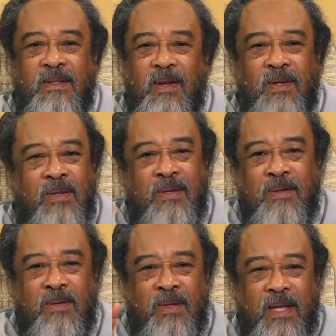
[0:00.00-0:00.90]
Don't
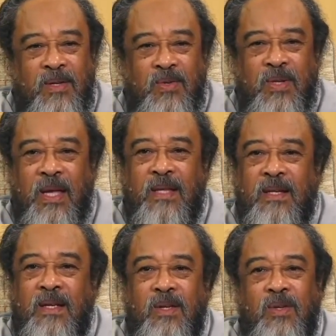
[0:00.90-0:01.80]
get into that.
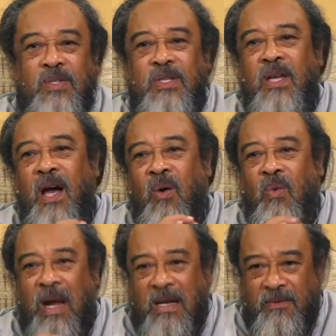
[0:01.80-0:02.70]
You see how
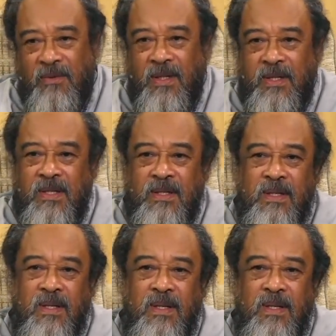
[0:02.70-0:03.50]
wonderful it is.